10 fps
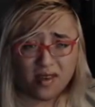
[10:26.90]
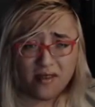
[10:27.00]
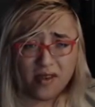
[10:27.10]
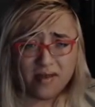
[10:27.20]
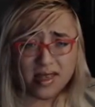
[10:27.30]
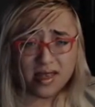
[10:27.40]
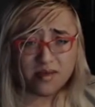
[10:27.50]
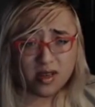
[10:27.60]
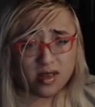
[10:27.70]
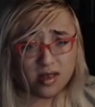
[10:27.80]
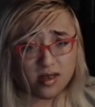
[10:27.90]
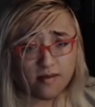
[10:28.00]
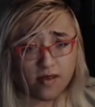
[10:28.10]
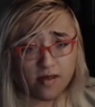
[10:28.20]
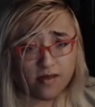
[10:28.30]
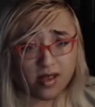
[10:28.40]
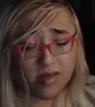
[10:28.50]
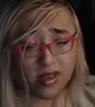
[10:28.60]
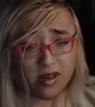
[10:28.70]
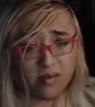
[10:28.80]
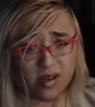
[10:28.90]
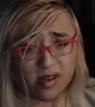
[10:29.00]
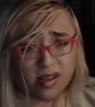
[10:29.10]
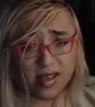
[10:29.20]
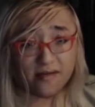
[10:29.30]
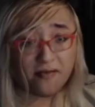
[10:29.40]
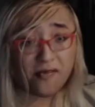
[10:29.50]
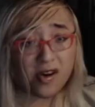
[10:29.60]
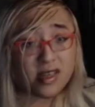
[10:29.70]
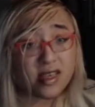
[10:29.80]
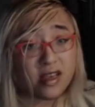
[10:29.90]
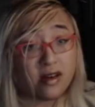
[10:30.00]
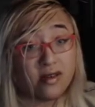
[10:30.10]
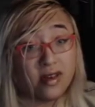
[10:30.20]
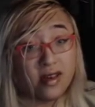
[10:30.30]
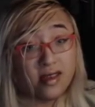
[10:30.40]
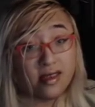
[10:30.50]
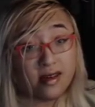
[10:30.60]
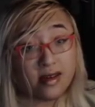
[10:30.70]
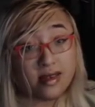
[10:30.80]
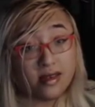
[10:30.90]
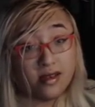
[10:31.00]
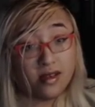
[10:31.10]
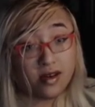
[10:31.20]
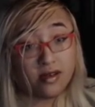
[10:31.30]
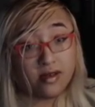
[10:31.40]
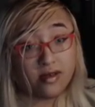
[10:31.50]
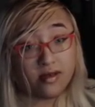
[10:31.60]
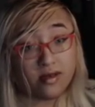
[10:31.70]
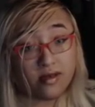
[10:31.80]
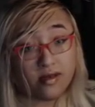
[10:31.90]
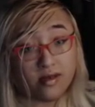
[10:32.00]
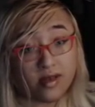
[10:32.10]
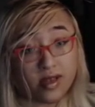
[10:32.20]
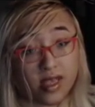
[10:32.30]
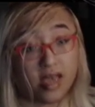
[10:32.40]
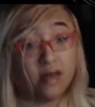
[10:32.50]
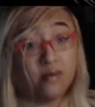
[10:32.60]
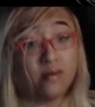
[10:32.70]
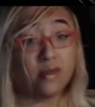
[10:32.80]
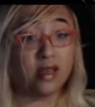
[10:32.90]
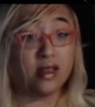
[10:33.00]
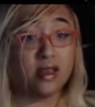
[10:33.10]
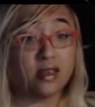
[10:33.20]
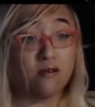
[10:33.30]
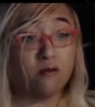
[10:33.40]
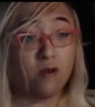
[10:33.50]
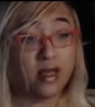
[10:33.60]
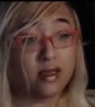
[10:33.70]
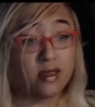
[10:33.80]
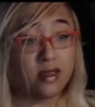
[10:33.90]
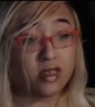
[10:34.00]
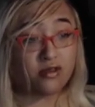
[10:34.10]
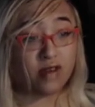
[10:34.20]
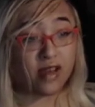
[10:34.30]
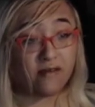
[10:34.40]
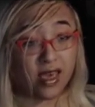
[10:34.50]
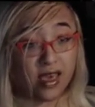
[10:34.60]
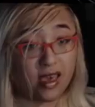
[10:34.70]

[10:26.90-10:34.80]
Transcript: have an exception to this, feel free to let me know. But as far as I know, there is no team that doesn't want the Strife Key.